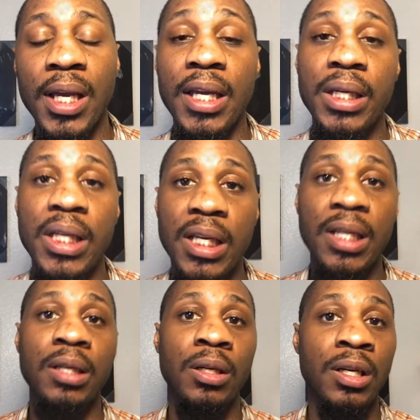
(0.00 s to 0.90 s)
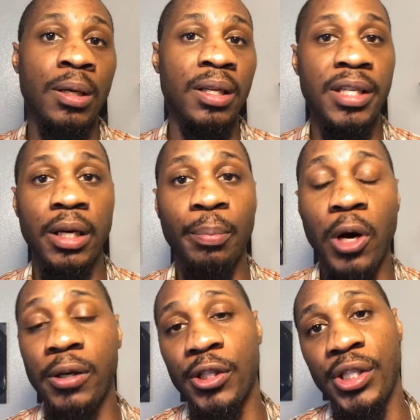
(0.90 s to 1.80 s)
And then he did a
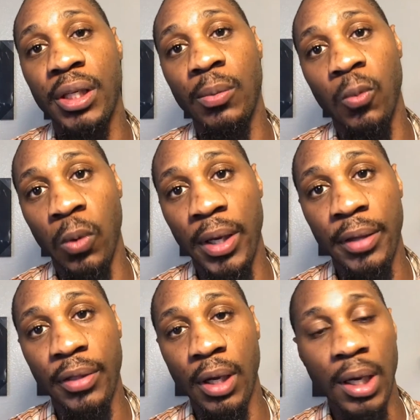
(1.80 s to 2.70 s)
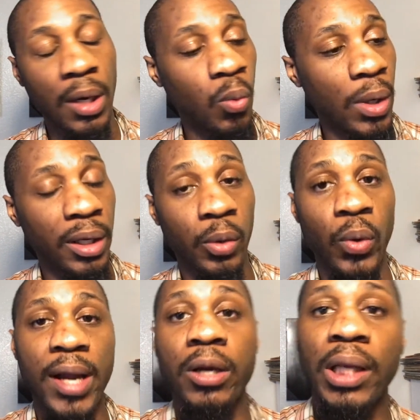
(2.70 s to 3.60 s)
partnership with uh, one of the
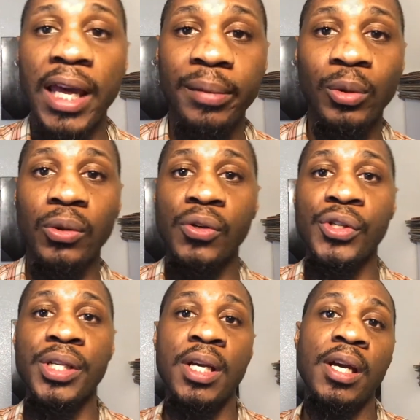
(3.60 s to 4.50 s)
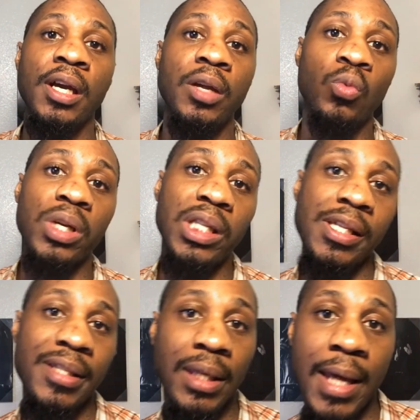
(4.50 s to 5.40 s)
record labels and
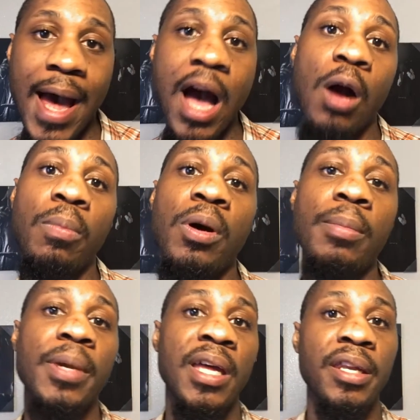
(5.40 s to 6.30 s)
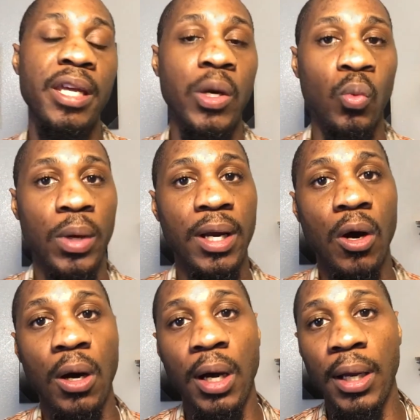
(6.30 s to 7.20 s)
released an album, and then went
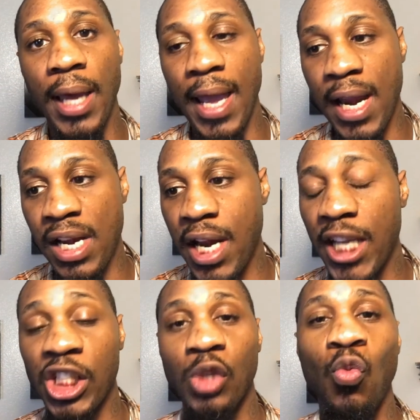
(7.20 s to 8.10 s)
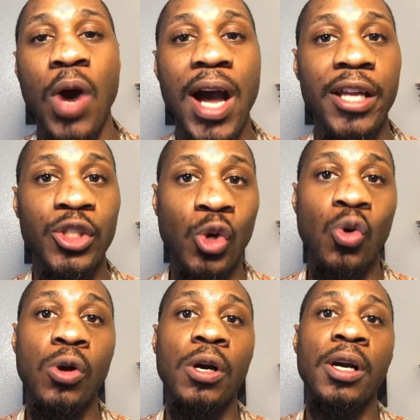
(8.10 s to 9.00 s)
on a nationwide
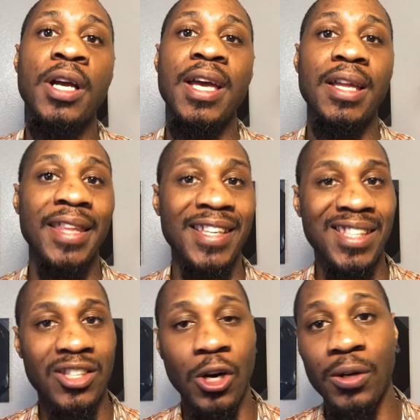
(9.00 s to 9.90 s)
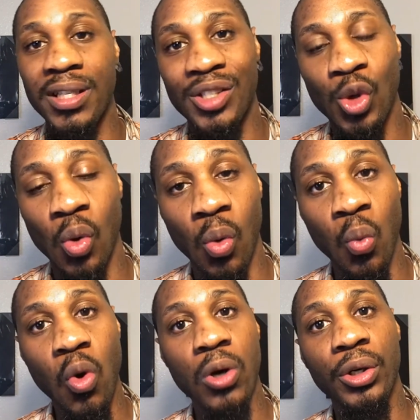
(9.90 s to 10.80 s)
tour that's turned into a
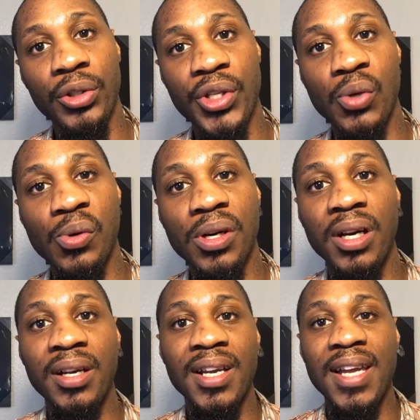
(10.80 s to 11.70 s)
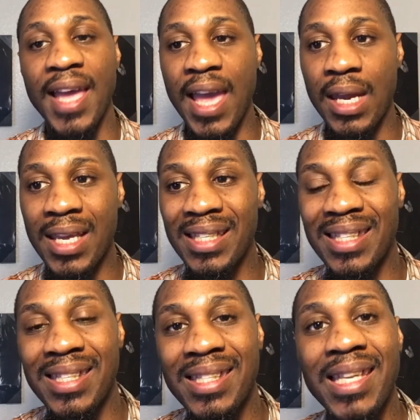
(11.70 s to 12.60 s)
world tour, and
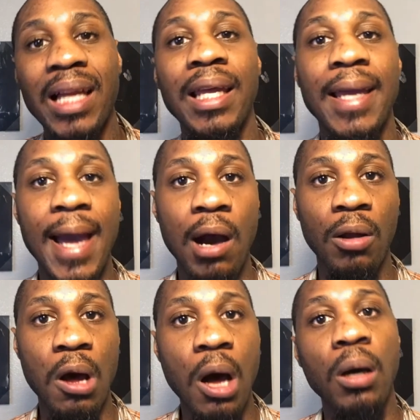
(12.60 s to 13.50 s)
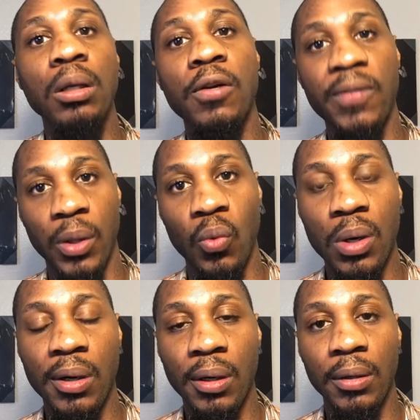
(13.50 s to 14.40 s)
he's selling out all over the
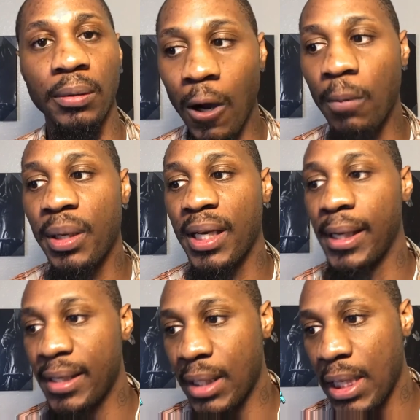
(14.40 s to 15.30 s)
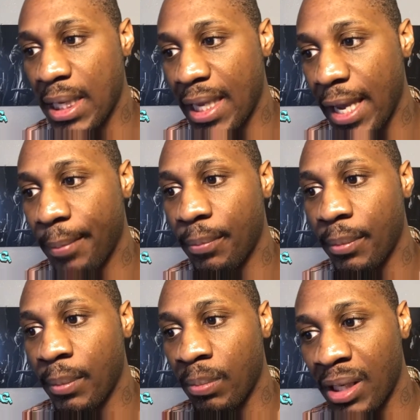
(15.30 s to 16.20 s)
world, all because he kept
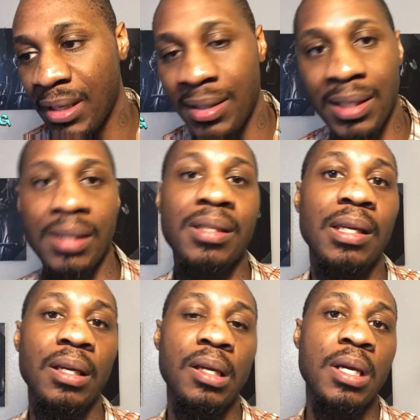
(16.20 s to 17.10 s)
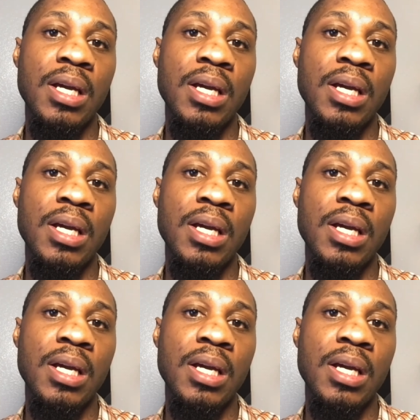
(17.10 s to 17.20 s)
consistent.